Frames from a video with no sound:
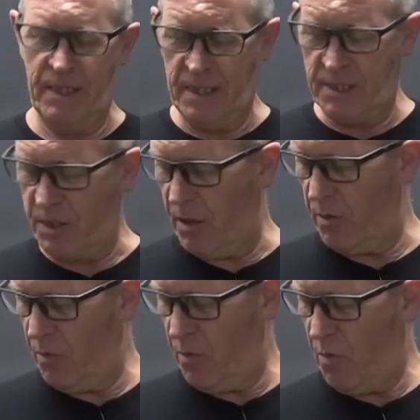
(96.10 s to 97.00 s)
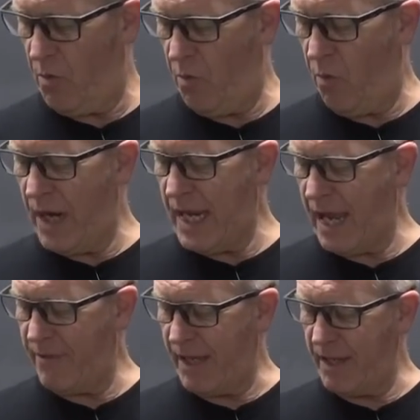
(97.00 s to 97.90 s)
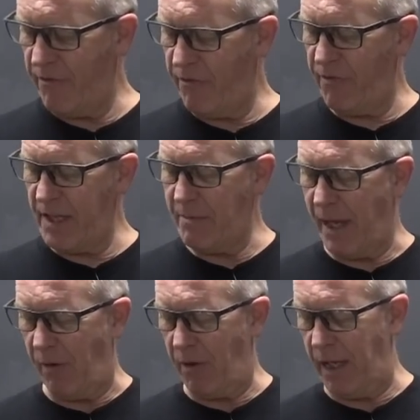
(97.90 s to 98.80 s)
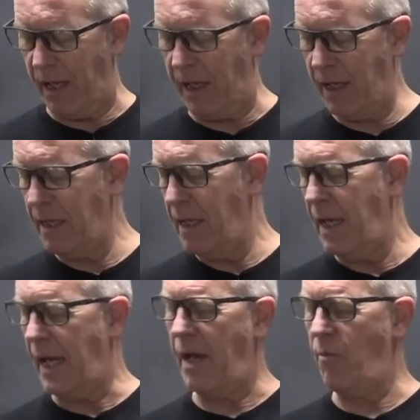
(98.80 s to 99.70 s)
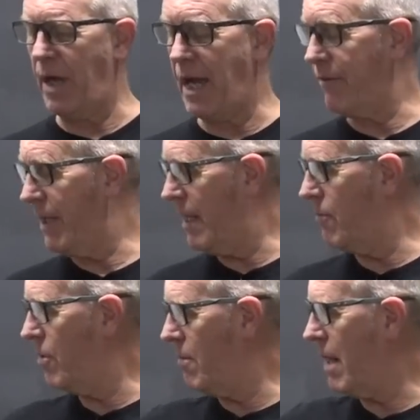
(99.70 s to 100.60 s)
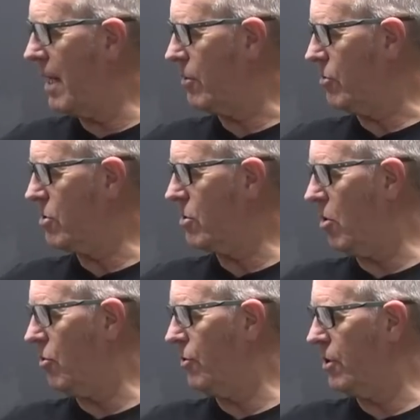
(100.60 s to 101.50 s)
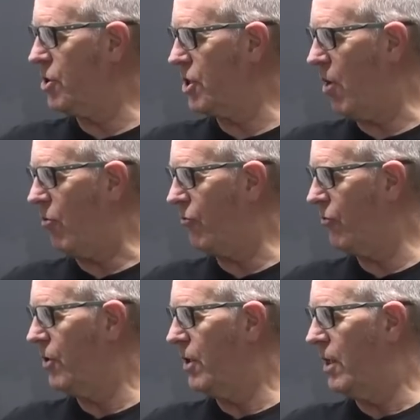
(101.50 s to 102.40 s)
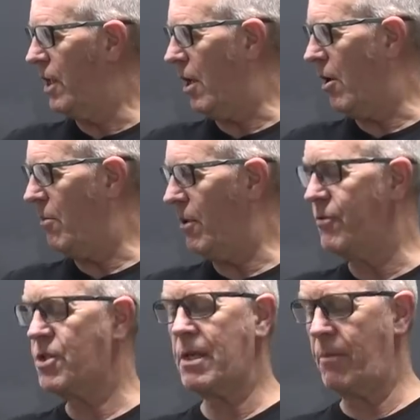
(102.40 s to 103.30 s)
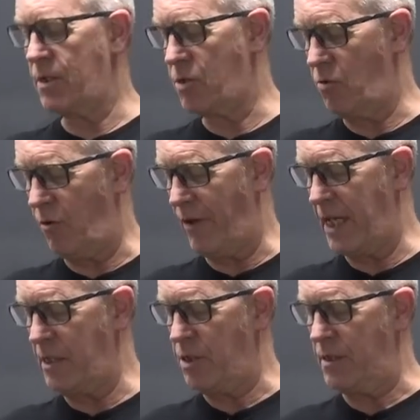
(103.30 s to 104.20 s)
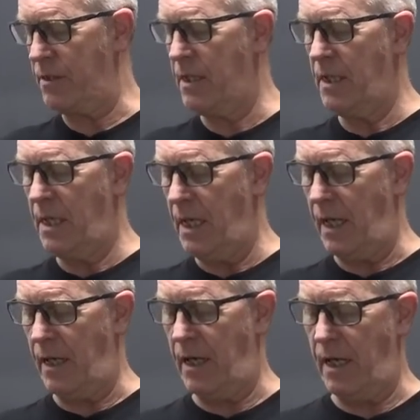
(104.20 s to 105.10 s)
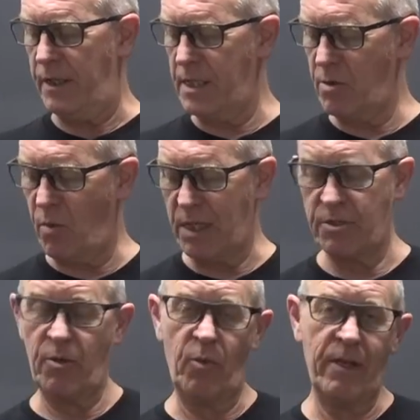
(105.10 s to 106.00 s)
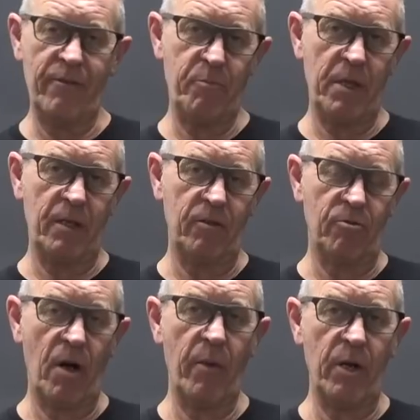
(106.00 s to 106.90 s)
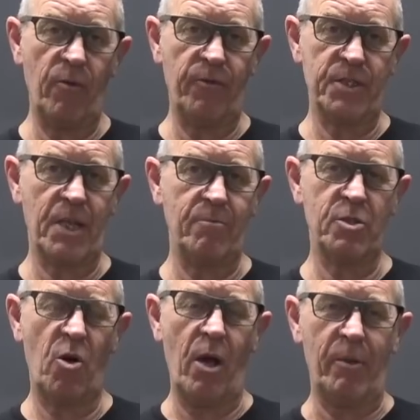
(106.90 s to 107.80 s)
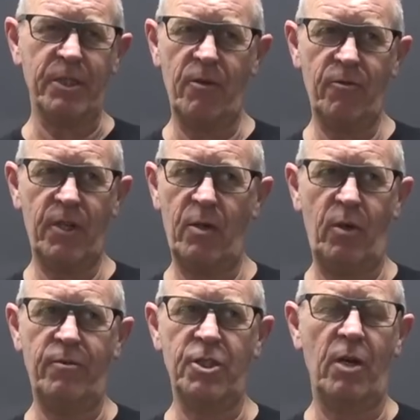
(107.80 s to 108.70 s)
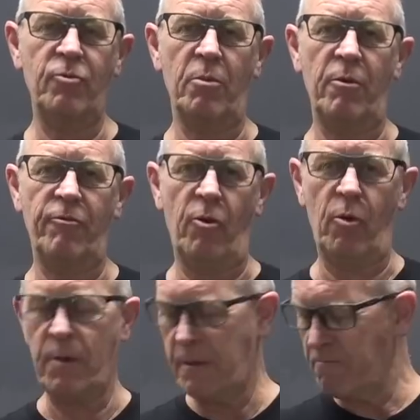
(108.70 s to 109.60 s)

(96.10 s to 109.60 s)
So we have a female here, and we have a number of males on the shelf of similar sort of ages. And these are ones that we have been growing on for some time. I don't think we've shown them before.